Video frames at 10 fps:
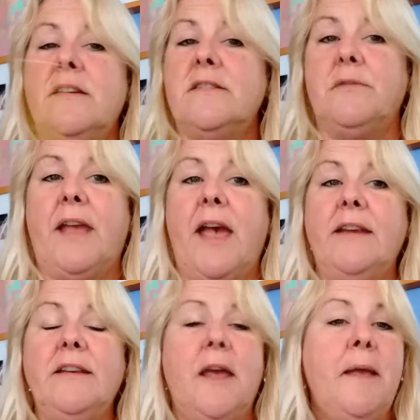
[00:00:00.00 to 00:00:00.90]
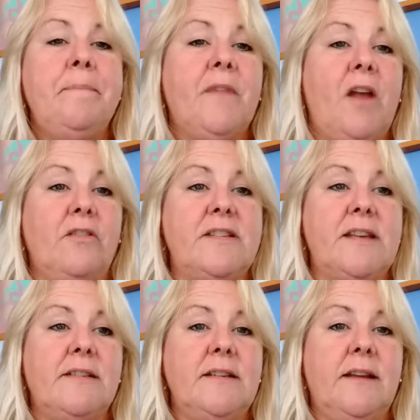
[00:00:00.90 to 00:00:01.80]
So again, on a
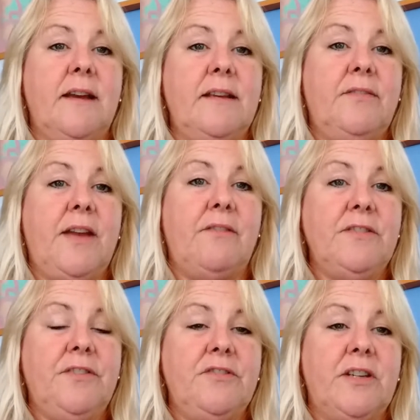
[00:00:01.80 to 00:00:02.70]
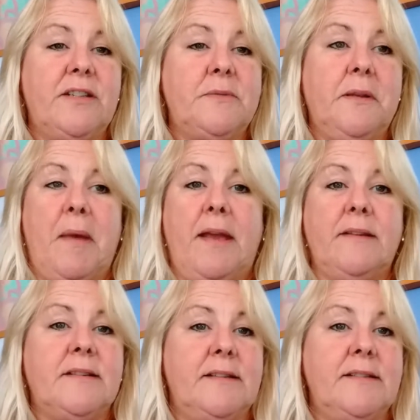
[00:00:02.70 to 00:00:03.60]
Saturday night, if you're having a few drinks with your
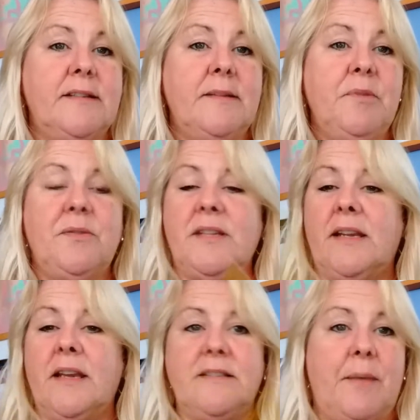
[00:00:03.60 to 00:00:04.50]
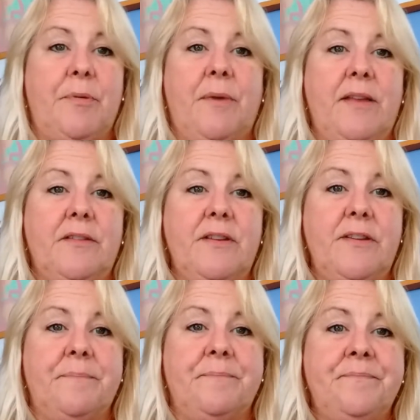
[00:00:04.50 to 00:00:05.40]
mates, listen to the music and tap away the
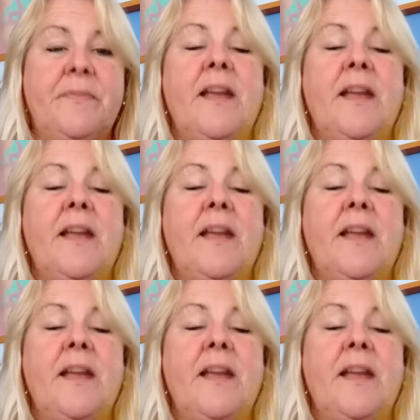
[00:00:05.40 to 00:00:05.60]
rhythm